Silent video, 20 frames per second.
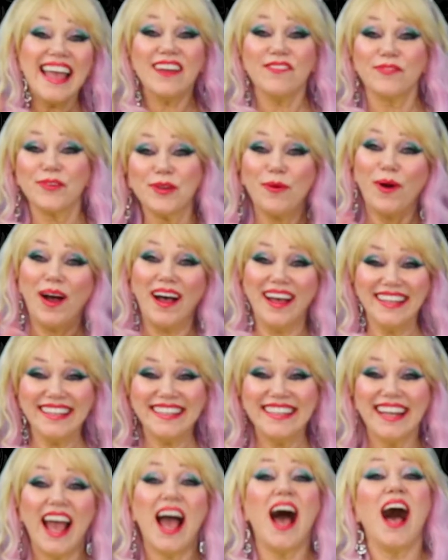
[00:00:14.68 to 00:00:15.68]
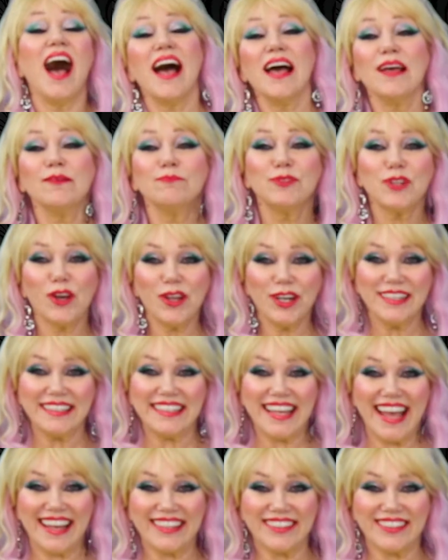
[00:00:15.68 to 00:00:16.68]
everyone, I'm Donna
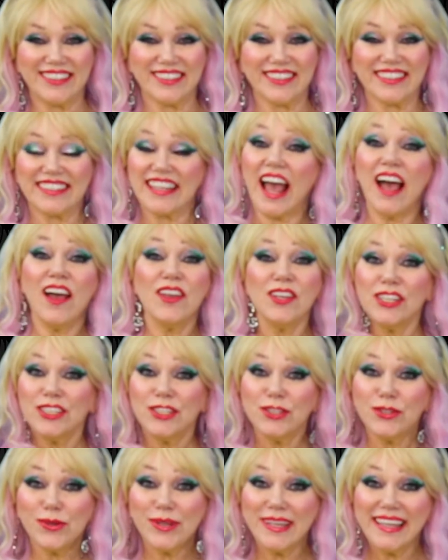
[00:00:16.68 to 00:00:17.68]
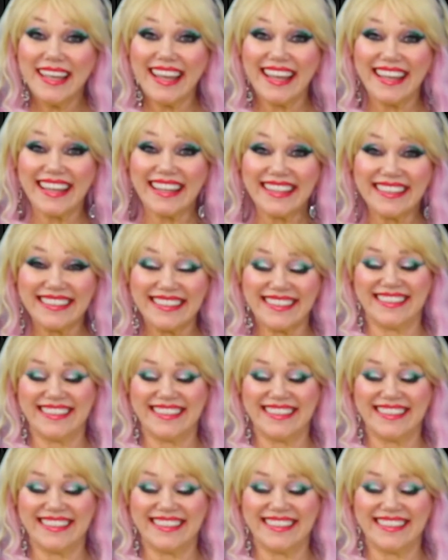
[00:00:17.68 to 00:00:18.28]
Daniels. How are you doing?